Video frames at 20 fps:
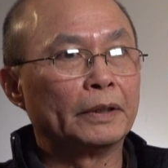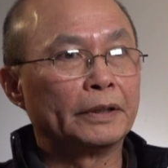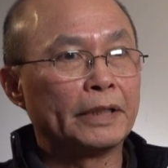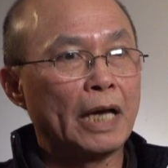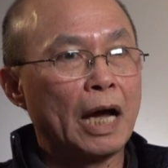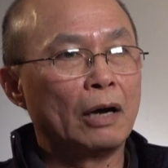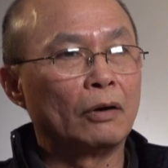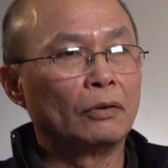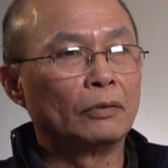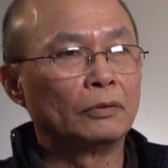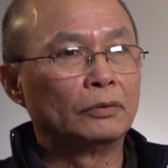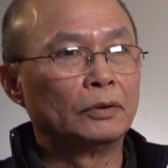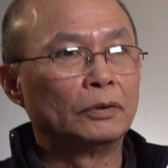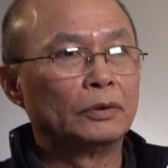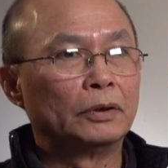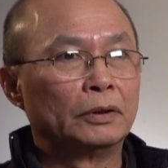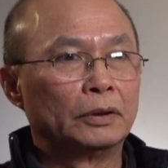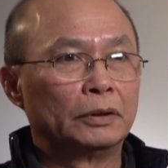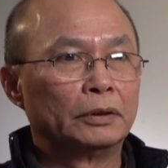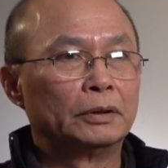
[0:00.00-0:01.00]
town
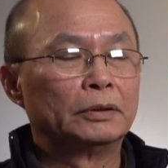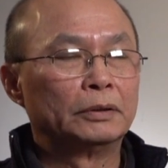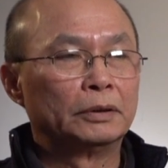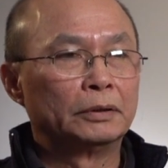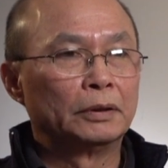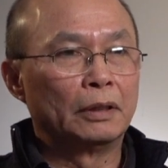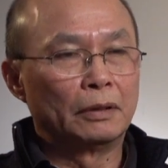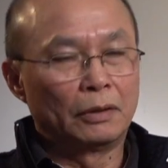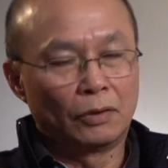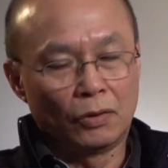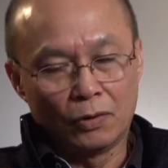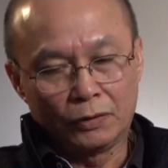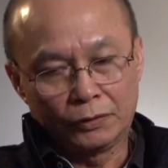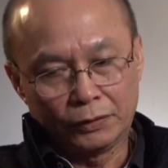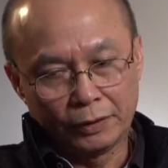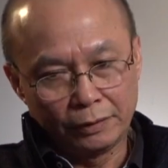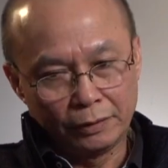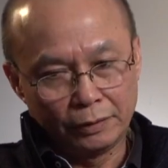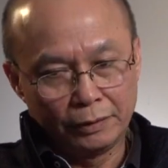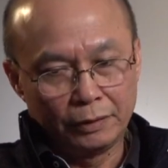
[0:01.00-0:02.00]
across
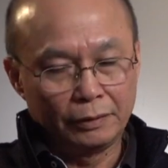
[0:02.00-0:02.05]
the